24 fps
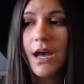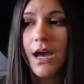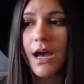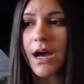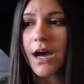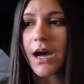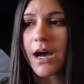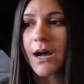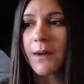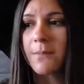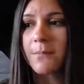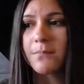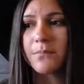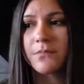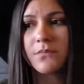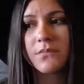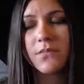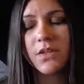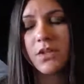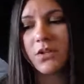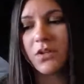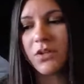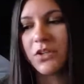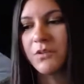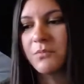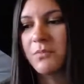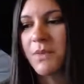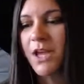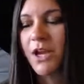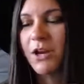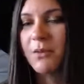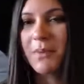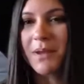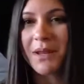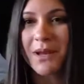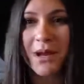You
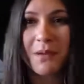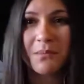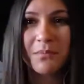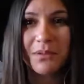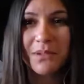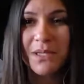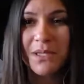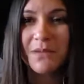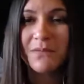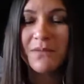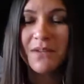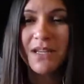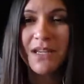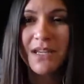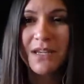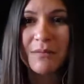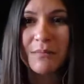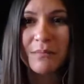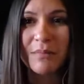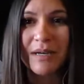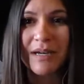may or may not believe in it,